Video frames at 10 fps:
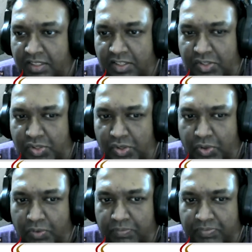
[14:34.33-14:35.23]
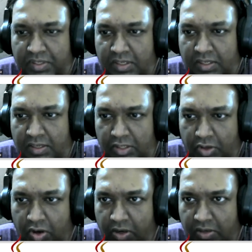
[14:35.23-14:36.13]
So
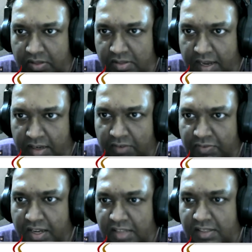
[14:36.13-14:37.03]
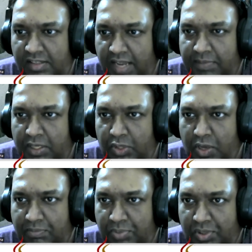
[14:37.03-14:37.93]
your sacrifice, the time that you
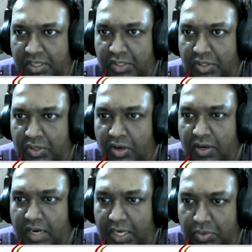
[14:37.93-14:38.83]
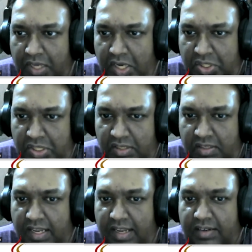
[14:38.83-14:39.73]
have put into your
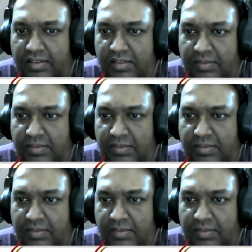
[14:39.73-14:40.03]
education and